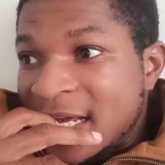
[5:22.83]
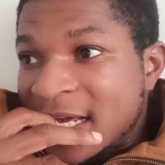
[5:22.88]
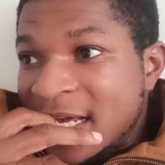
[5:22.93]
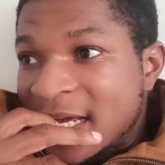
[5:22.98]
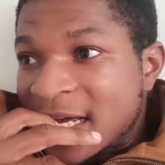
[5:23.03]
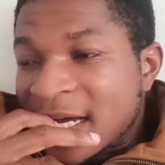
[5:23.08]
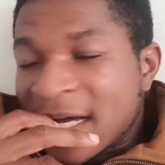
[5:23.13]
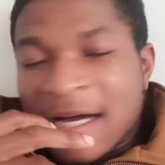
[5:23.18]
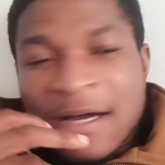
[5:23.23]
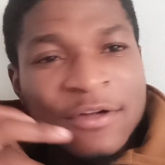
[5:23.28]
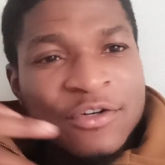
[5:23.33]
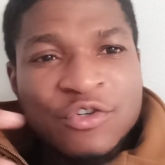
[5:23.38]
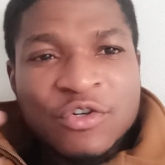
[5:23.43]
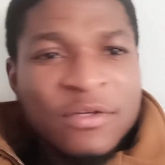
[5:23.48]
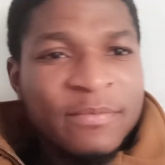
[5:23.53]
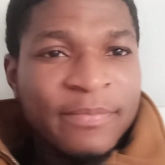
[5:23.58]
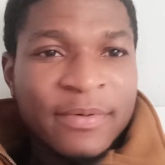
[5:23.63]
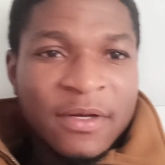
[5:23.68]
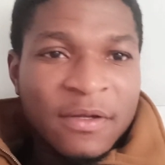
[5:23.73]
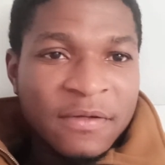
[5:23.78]

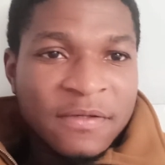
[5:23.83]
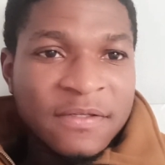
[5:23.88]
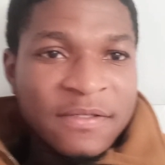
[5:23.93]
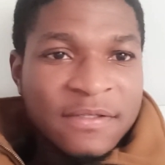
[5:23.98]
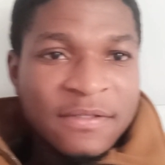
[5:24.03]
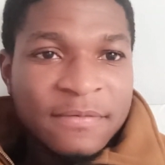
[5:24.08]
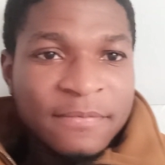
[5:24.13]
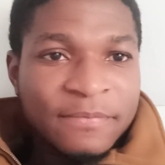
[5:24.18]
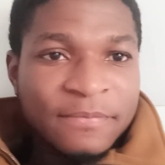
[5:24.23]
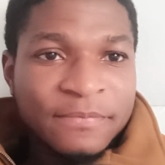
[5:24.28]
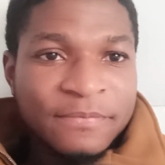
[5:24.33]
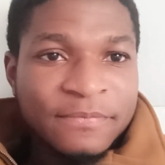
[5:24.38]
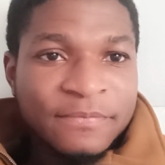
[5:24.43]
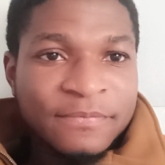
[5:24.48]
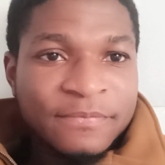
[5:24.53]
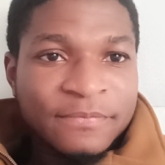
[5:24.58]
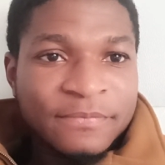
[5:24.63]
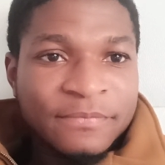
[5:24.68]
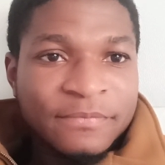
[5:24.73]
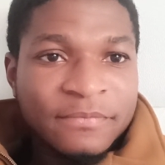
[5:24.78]
100 plus
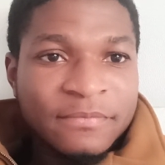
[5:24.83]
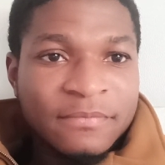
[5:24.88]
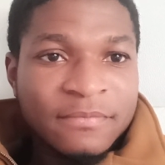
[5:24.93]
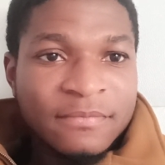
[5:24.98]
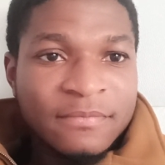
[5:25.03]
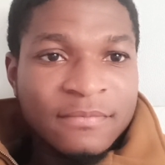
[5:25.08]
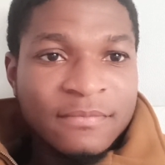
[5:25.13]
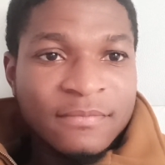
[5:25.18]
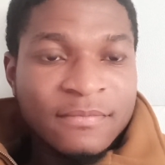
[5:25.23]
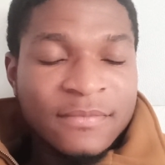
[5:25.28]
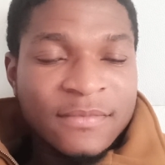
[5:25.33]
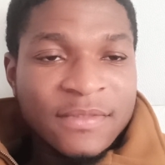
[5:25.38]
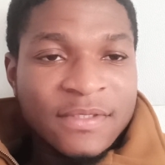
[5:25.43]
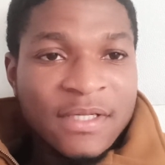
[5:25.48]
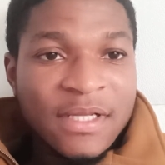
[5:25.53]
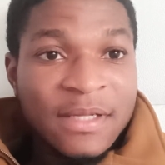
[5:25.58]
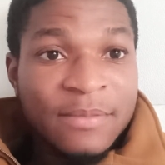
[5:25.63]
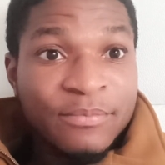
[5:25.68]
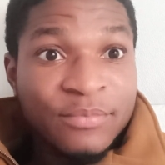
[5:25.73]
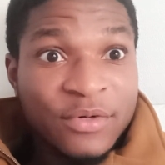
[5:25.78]

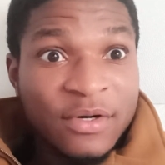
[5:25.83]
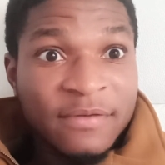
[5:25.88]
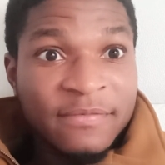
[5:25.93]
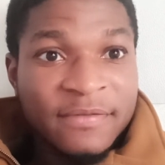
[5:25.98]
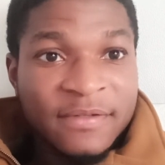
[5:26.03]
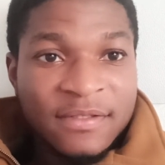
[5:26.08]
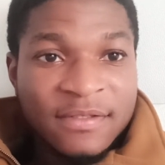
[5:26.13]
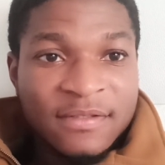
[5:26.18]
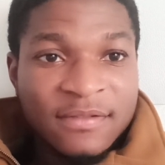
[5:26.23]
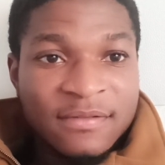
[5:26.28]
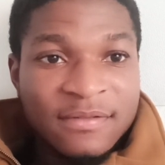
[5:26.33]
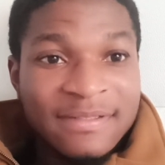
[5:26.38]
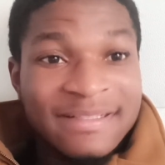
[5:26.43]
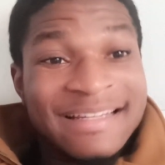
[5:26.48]
in profit.